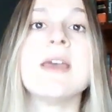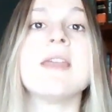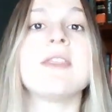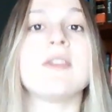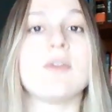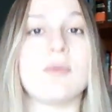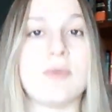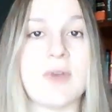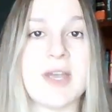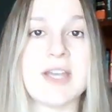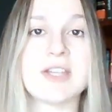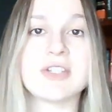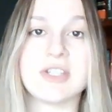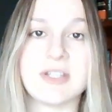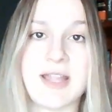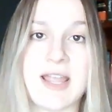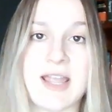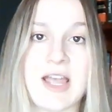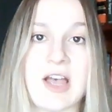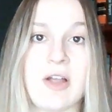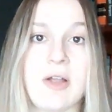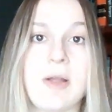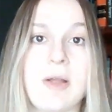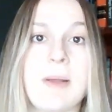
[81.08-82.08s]
The
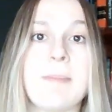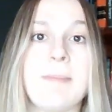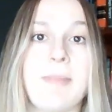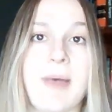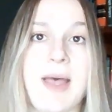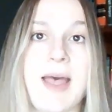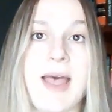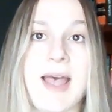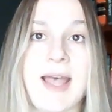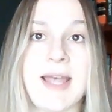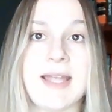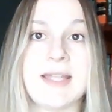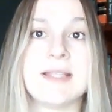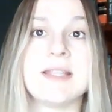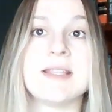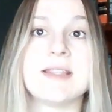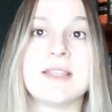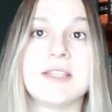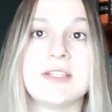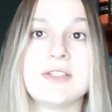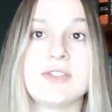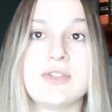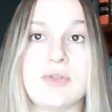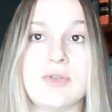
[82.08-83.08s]
rationale behind
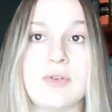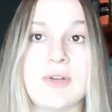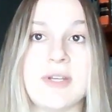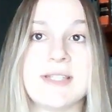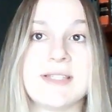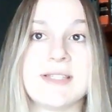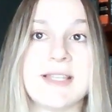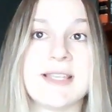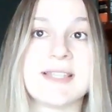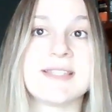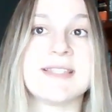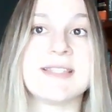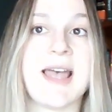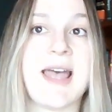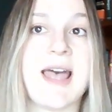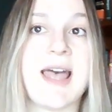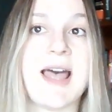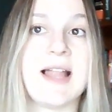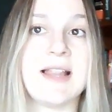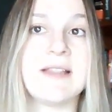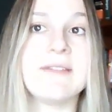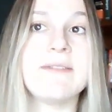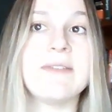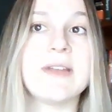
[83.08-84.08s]
this choice is that
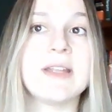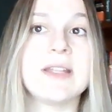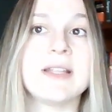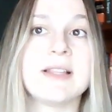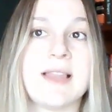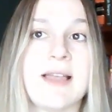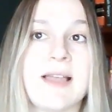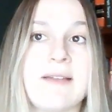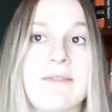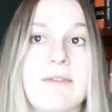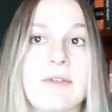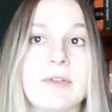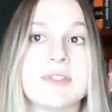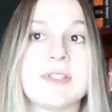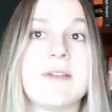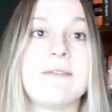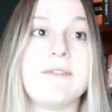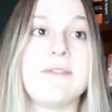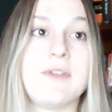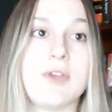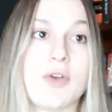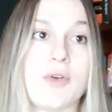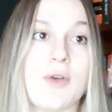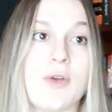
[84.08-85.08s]
elevated levels
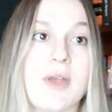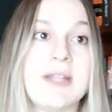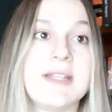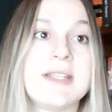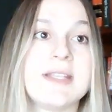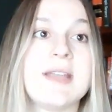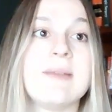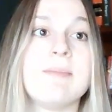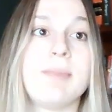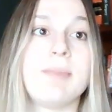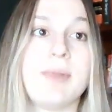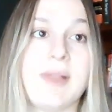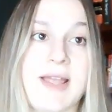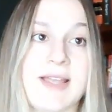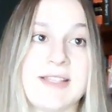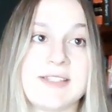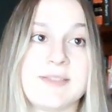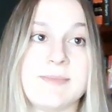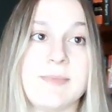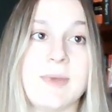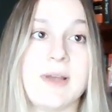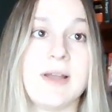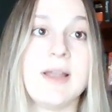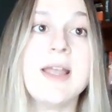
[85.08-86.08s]
of urate in
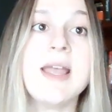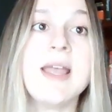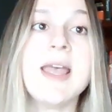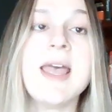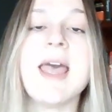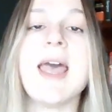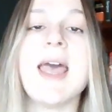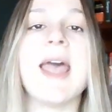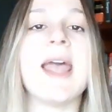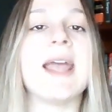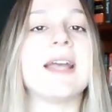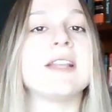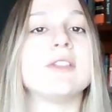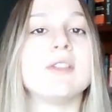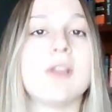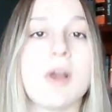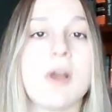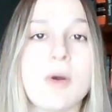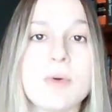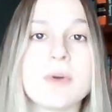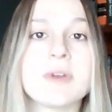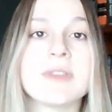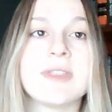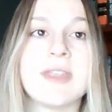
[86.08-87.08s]
plasma and
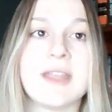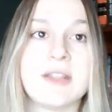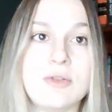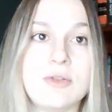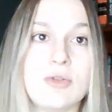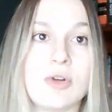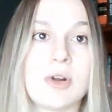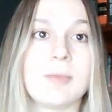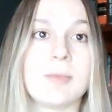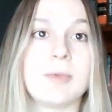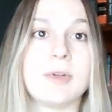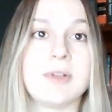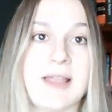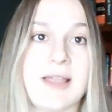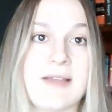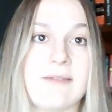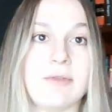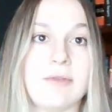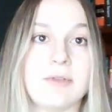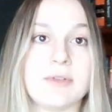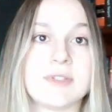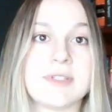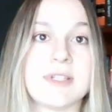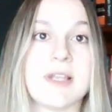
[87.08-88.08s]
lower than normal
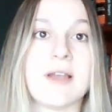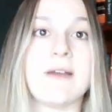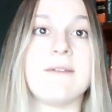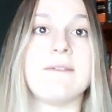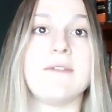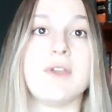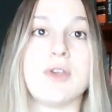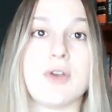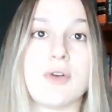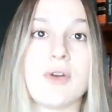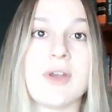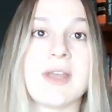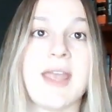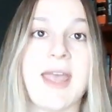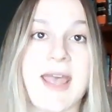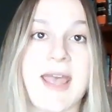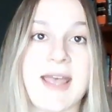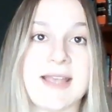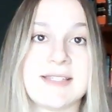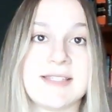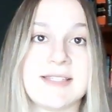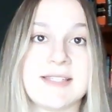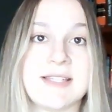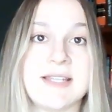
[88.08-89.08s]
levels of uric
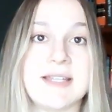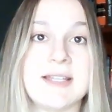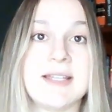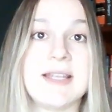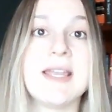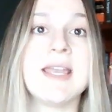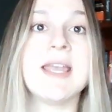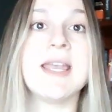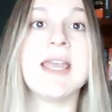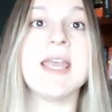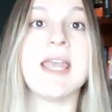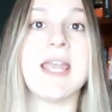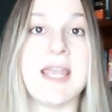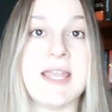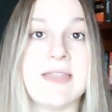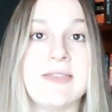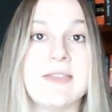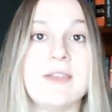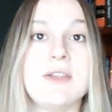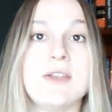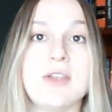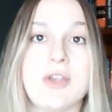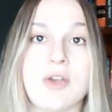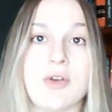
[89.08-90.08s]
acid in
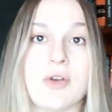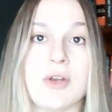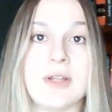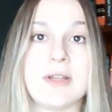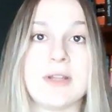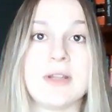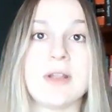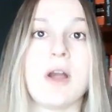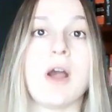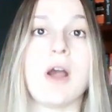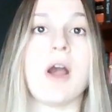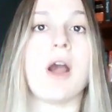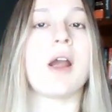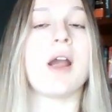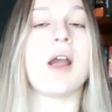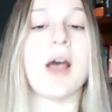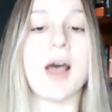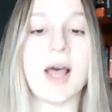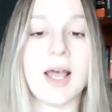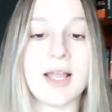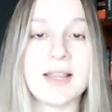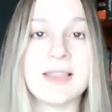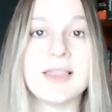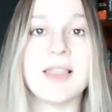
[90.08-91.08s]
the urine are
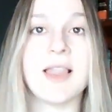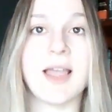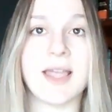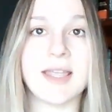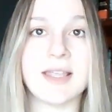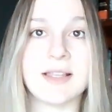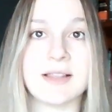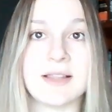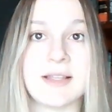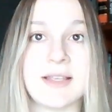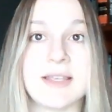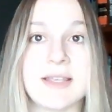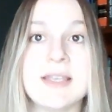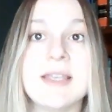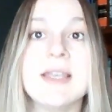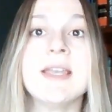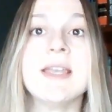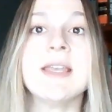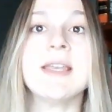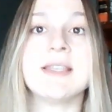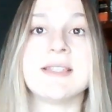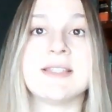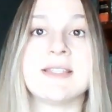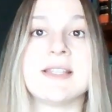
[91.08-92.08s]
unlikely,
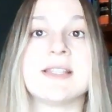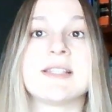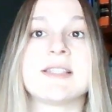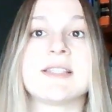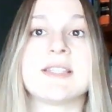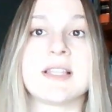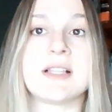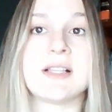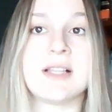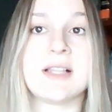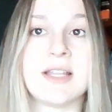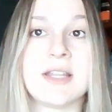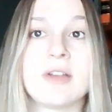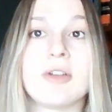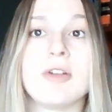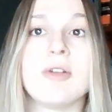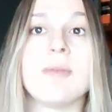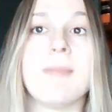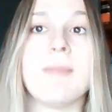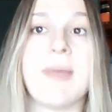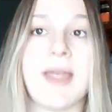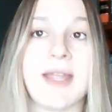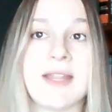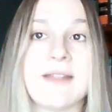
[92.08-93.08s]
since the
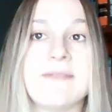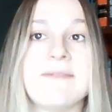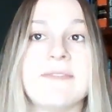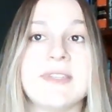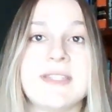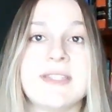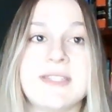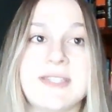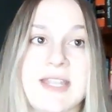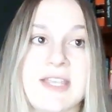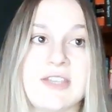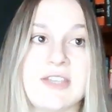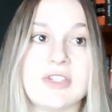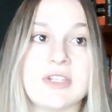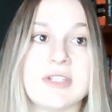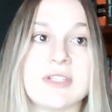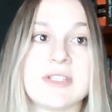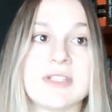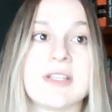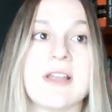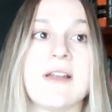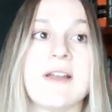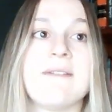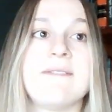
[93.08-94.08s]
clinical
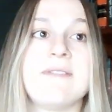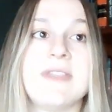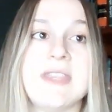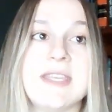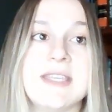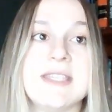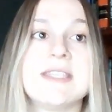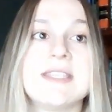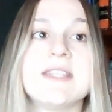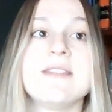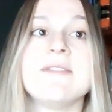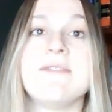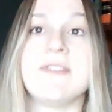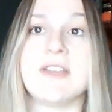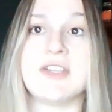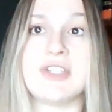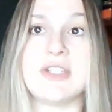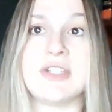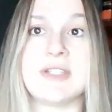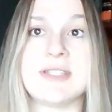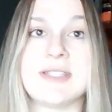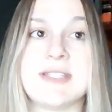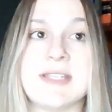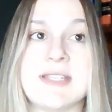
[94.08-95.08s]
manifestations of these
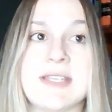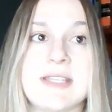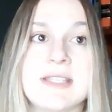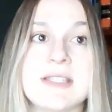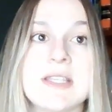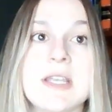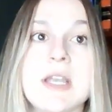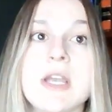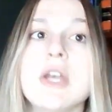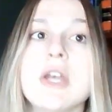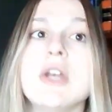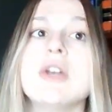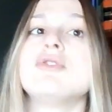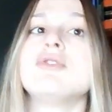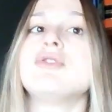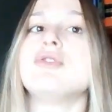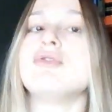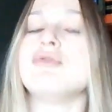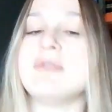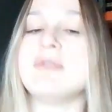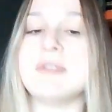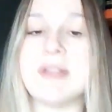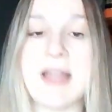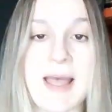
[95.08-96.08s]
deficiencies
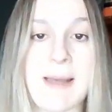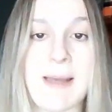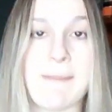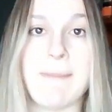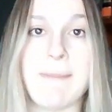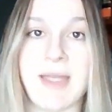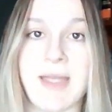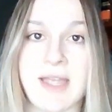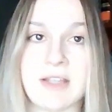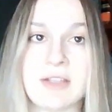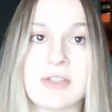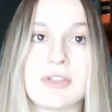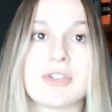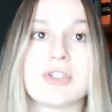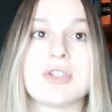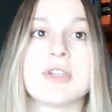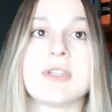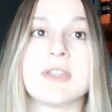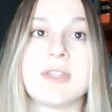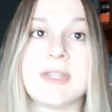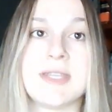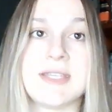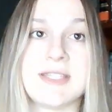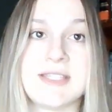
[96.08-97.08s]
do not match
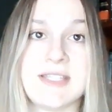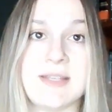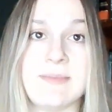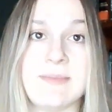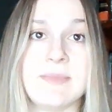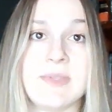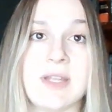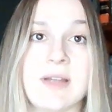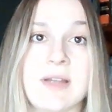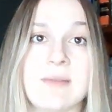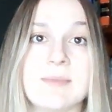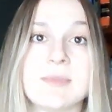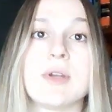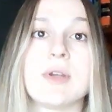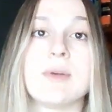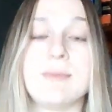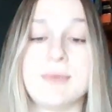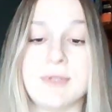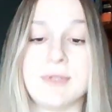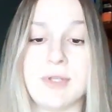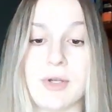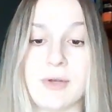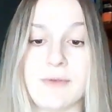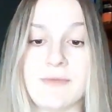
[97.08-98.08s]
the symptoms
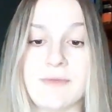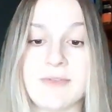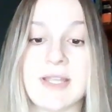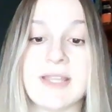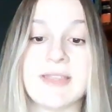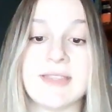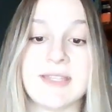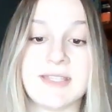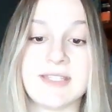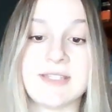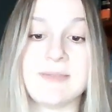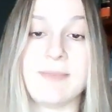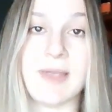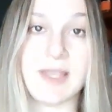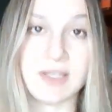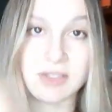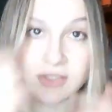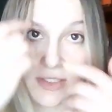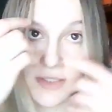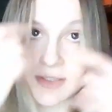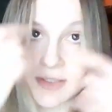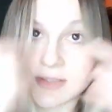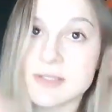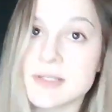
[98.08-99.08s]
observed in this
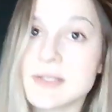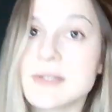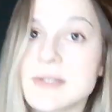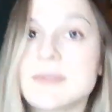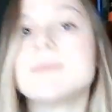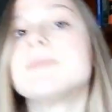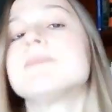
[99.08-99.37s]
patient.